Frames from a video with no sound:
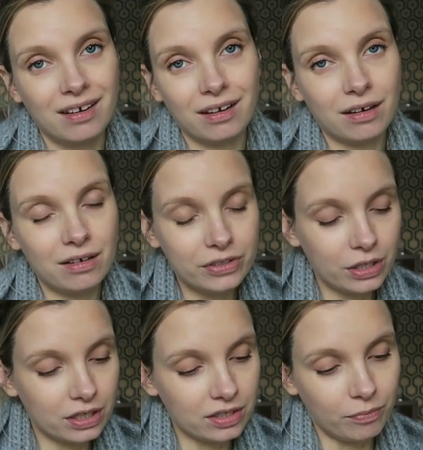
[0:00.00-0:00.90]
I can't do
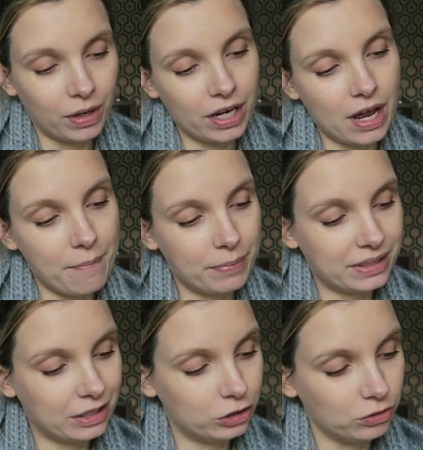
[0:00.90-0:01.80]
it because of my
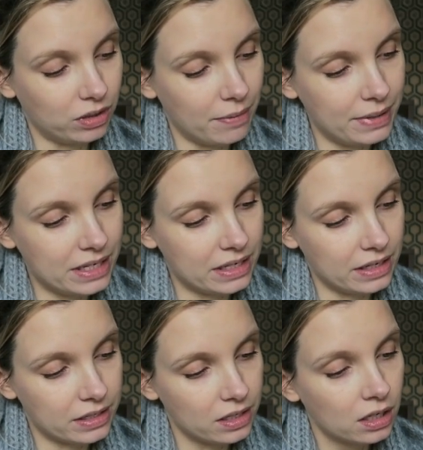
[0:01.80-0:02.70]
potential
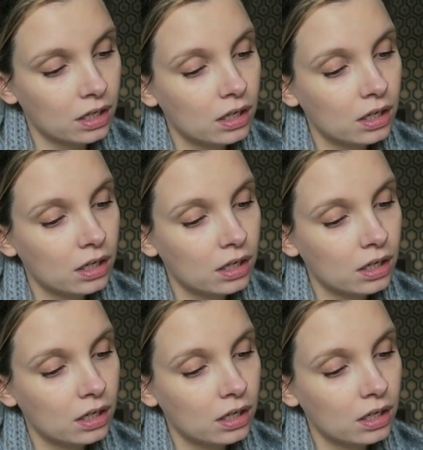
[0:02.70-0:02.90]
diabetes.